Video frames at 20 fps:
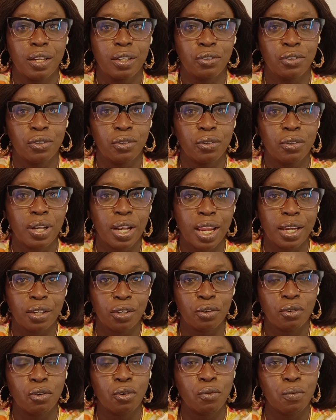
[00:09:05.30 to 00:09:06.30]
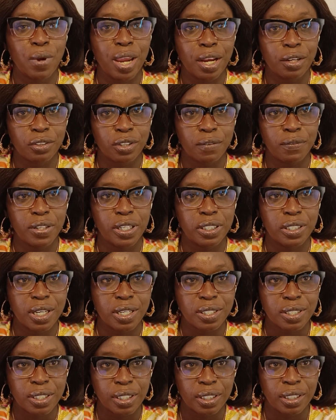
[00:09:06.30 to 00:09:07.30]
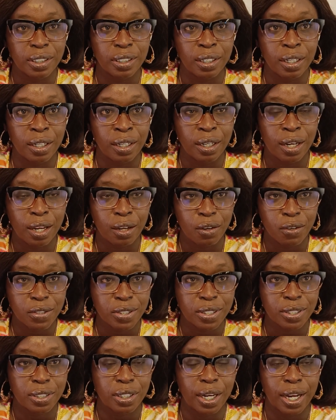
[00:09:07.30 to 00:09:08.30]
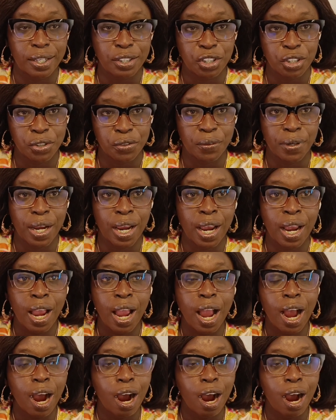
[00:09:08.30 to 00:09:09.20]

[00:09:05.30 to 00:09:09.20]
We are a travel agency in Lagos, Nigeria.